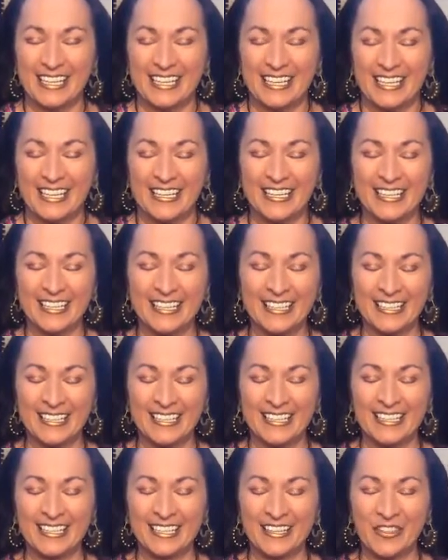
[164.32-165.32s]

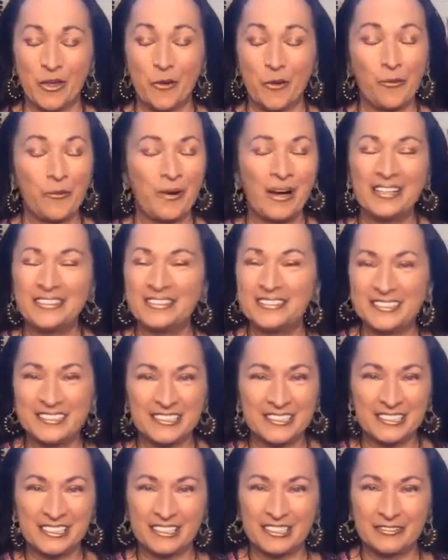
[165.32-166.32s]
The
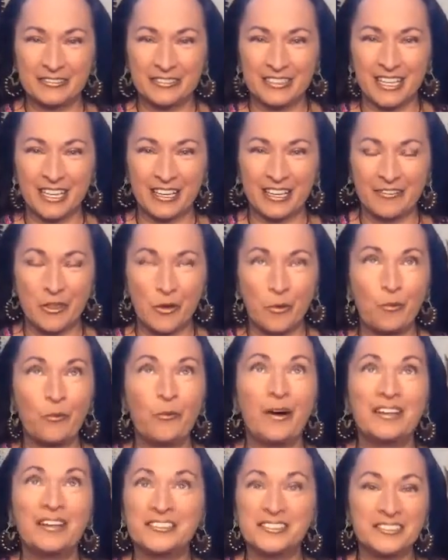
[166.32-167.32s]
wonder of life, the
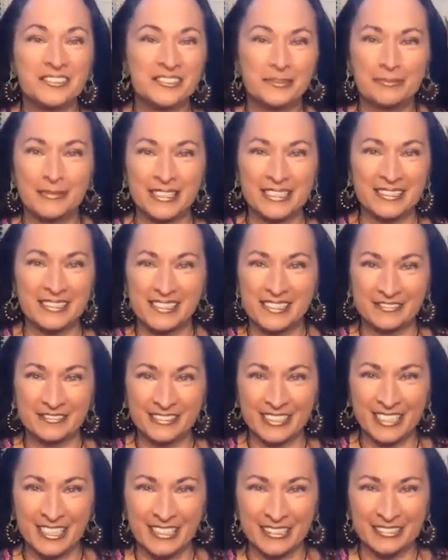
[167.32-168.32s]
wonderment of
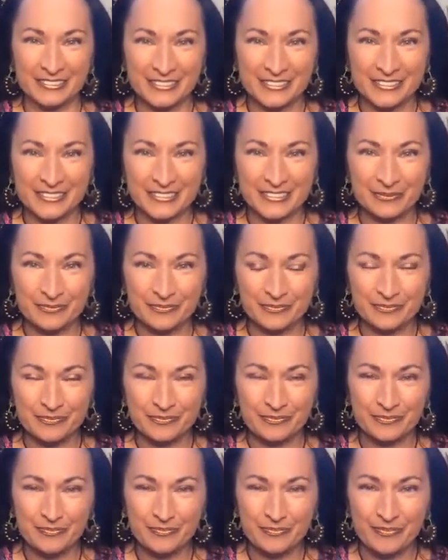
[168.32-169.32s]
life.
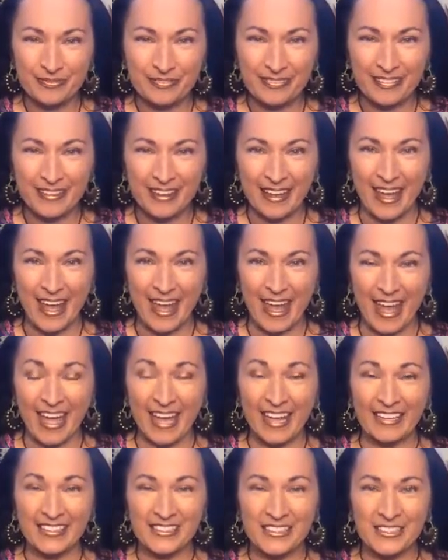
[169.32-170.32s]

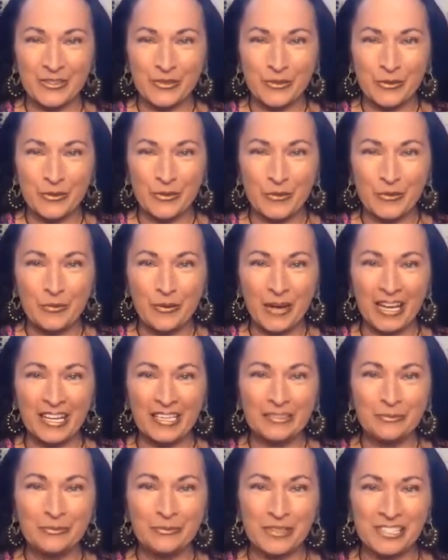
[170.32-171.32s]
And
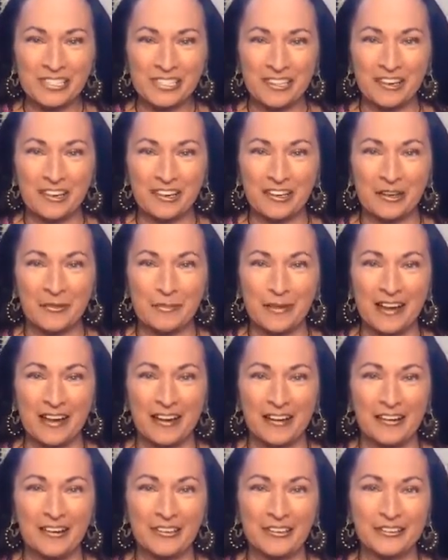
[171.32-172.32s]
when we talk
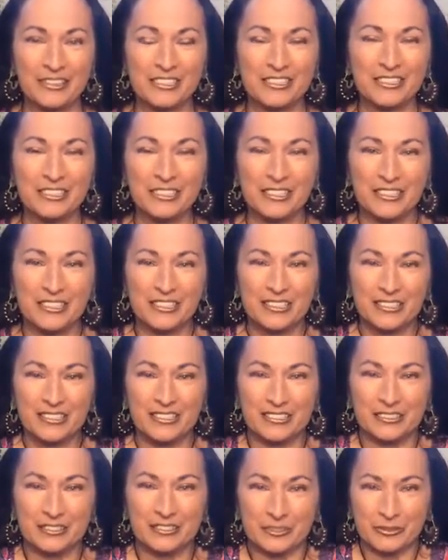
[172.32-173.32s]
about
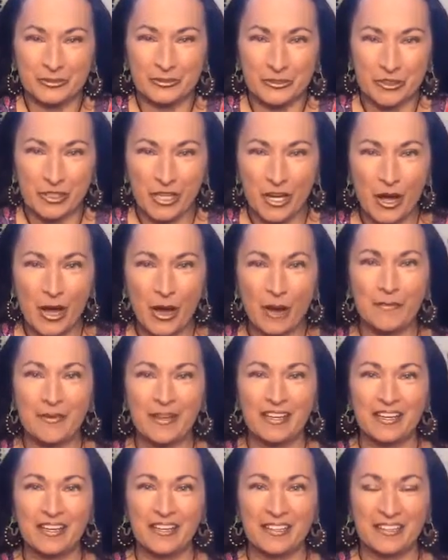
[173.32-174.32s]

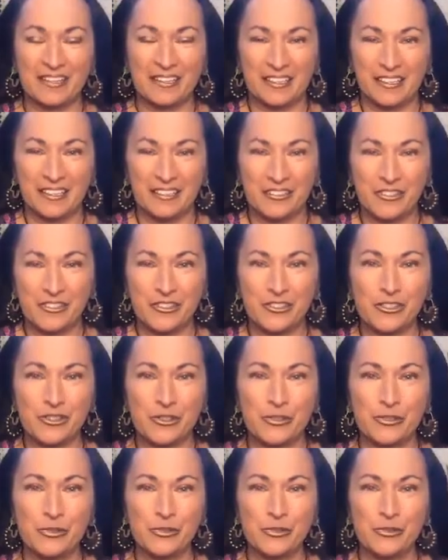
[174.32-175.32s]
coming
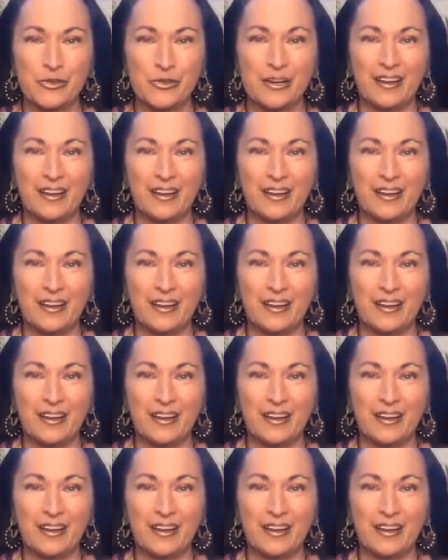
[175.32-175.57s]
into